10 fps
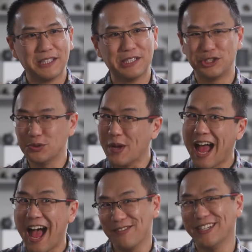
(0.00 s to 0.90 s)
did you
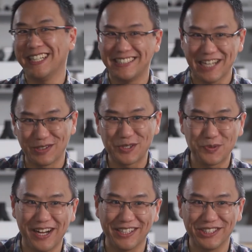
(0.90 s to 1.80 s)
have any doubts
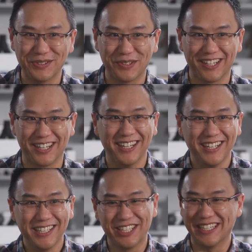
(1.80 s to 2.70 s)
while you were,
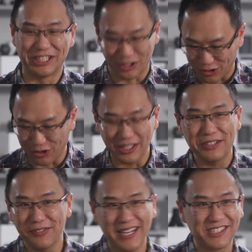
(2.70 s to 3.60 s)
in your
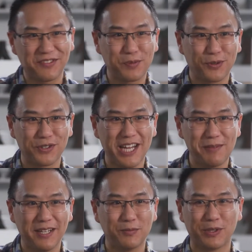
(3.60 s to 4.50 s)
early phase of
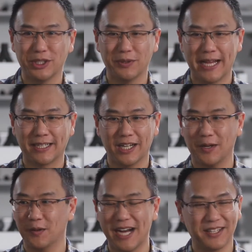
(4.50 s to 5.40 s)
prototyping? Were you like,
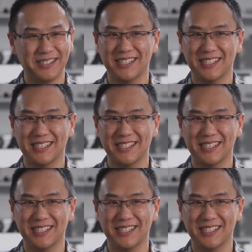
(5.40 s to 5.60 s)
oh wow, this